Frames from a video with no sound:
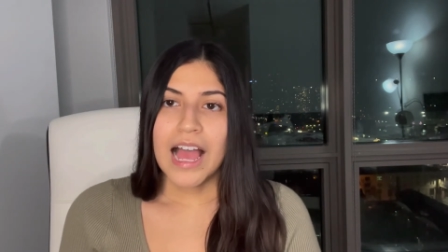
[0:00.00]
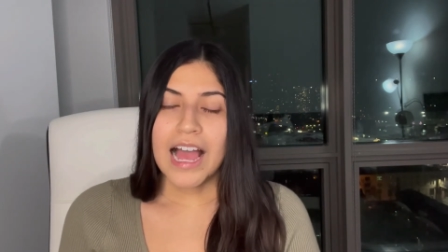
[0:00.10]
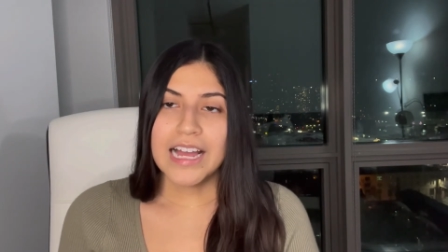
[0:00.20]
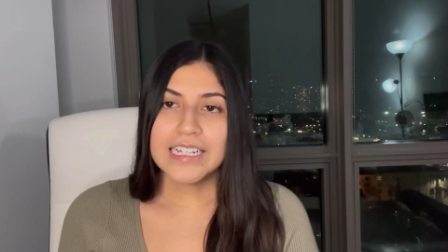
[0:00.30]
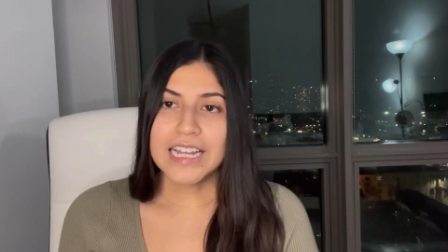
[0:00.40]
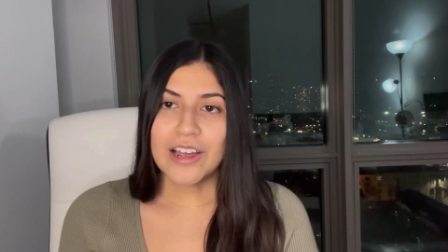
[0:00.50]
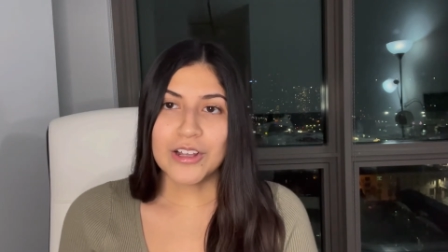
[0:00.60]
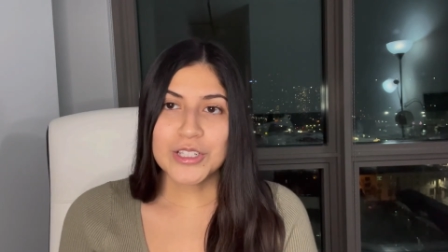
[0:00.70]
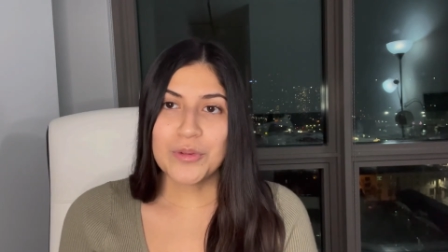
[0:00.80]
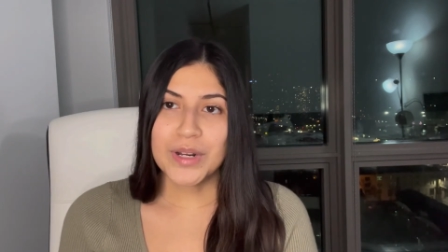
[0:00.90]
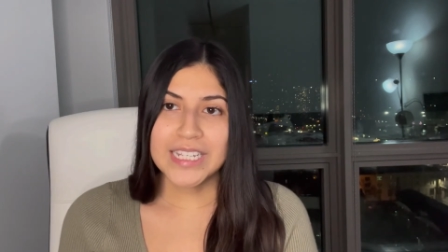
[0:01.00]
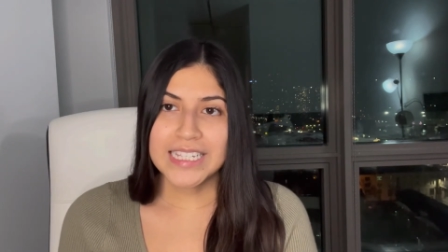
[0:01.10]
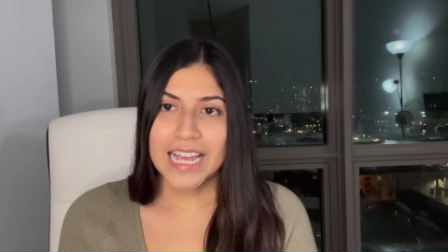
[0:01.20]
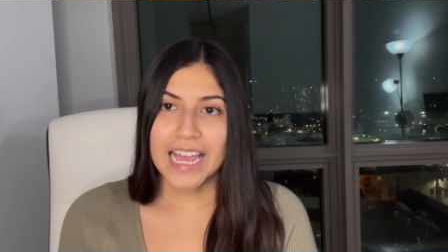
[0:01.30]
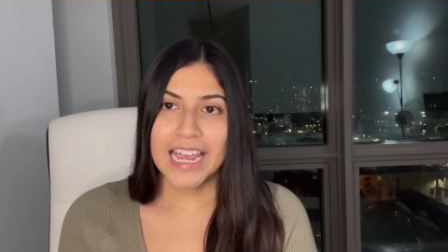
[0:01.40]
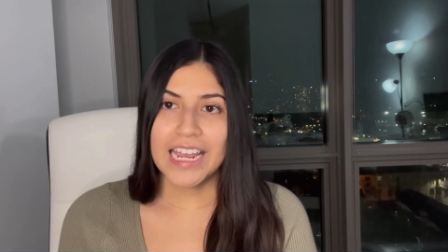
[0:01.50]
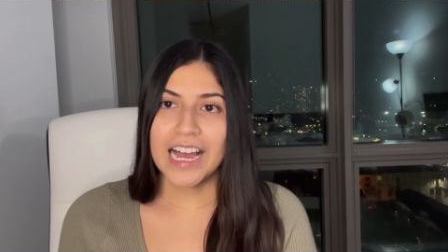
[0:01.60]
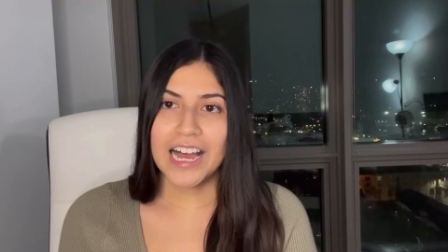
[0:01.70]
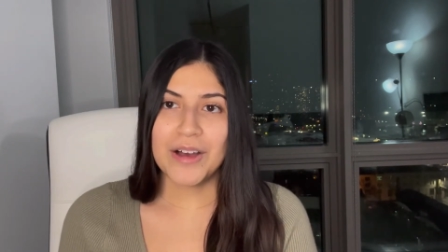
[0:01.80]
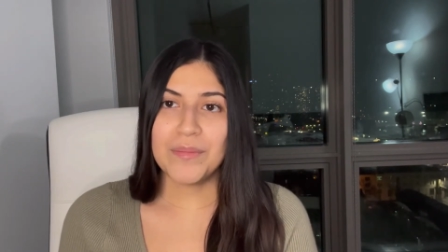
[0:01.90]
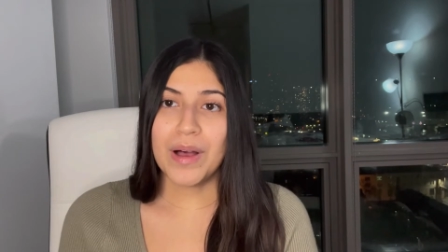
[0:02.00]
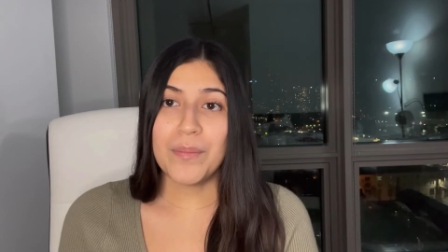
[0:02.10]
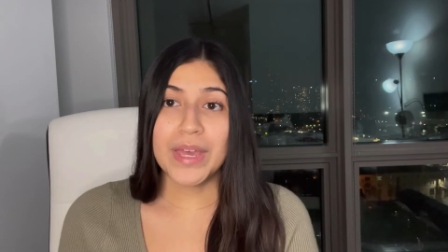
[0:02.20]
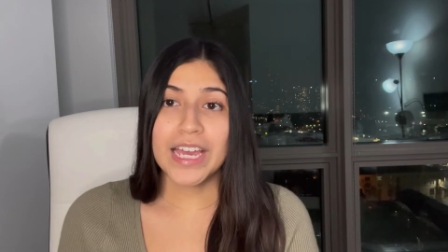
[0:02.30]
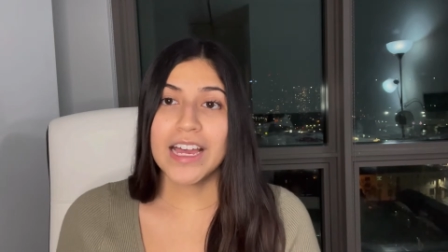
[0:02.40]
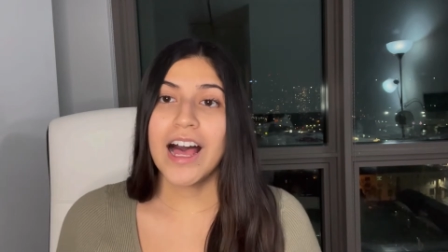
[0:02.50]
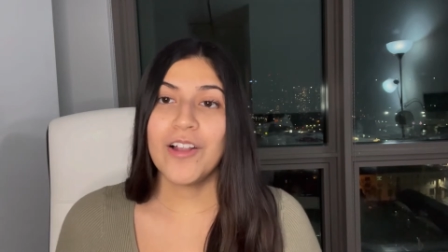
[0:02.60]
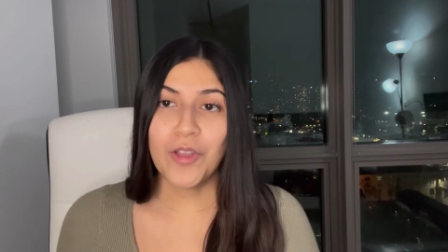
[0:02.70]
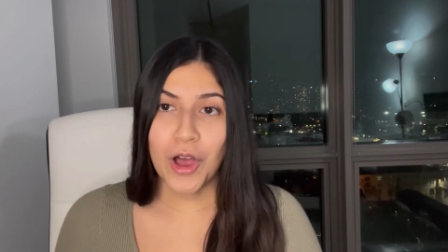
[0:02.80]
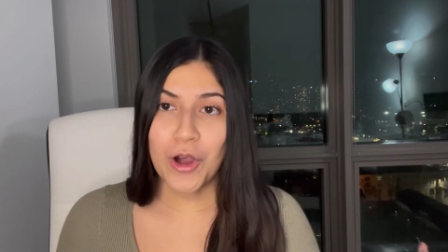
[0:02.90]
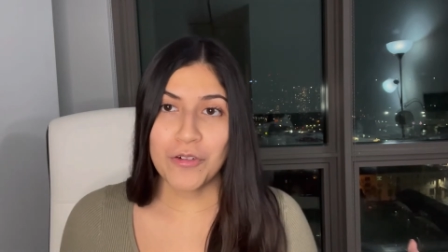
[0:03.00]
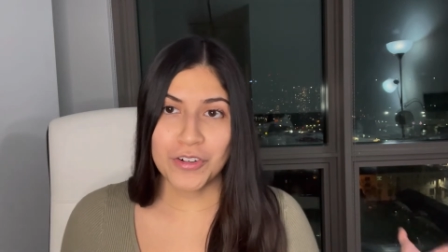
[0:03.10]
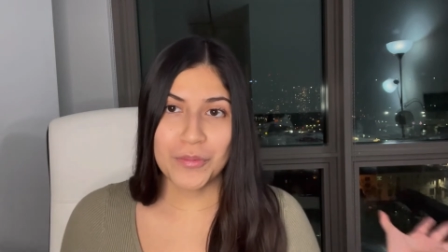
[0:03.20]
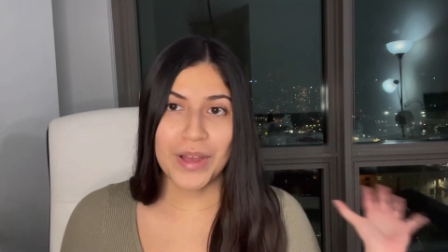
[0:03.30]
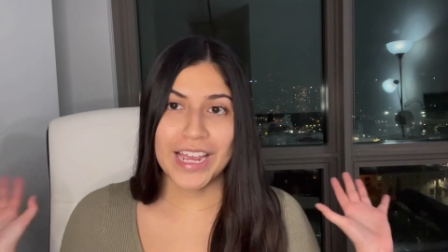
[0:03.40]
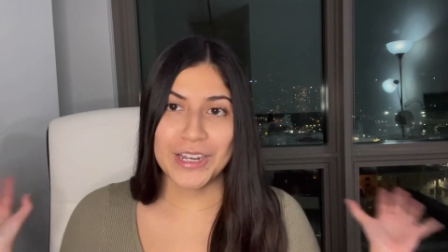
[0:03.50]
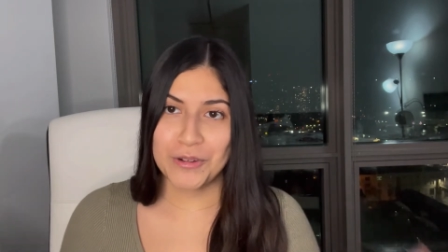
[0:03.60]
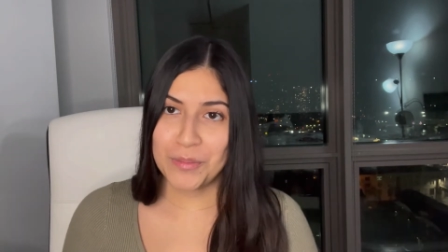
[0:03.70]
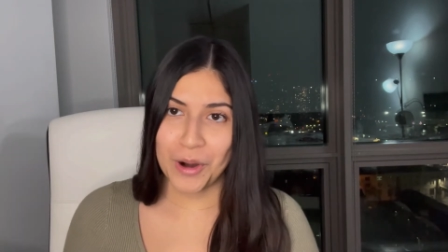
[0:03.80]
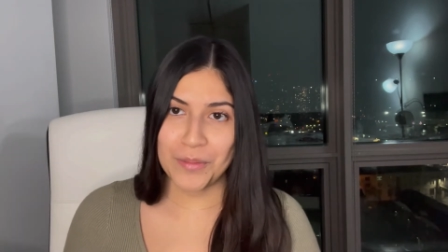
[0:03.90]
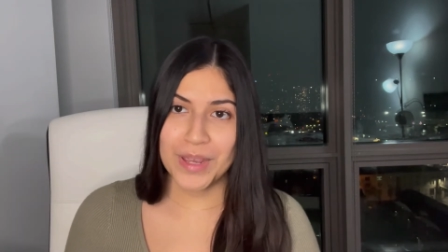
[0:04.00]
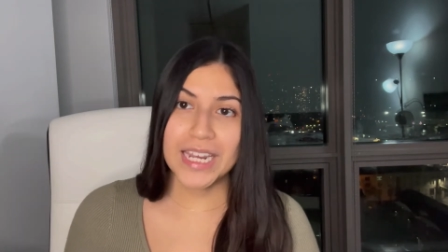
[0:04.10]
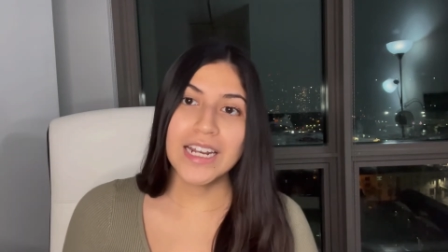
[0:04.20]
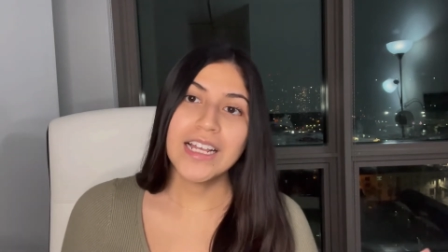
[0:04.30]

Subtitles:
And I also want to say a big hello from my new apartment.